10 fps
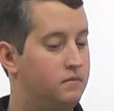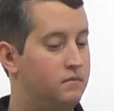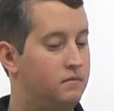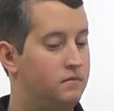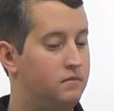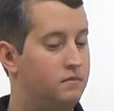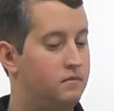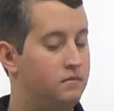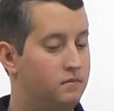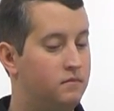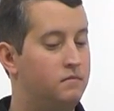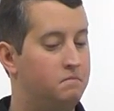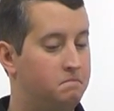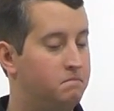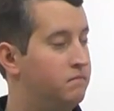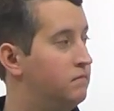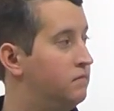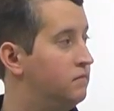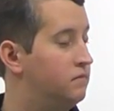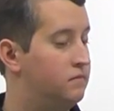
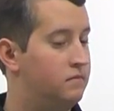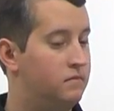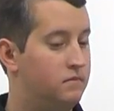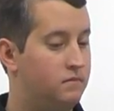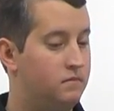(not speaking)